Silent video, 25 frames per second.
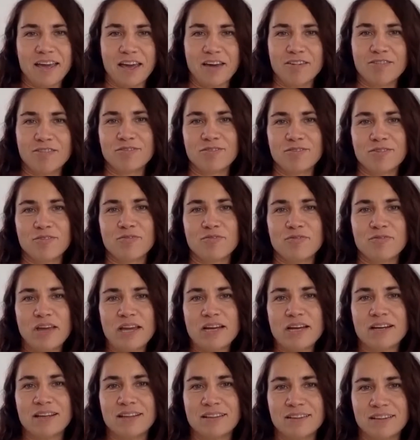have
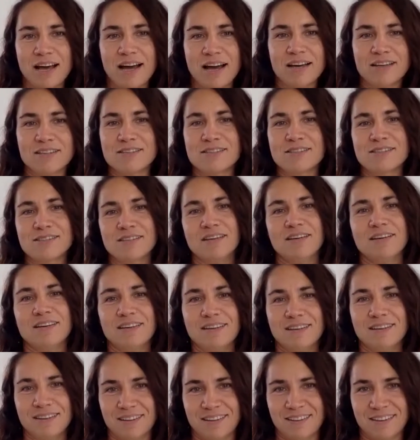very nice
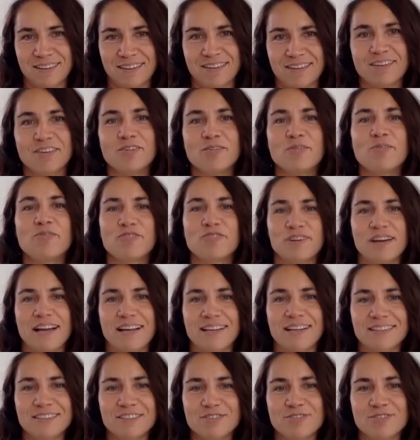friend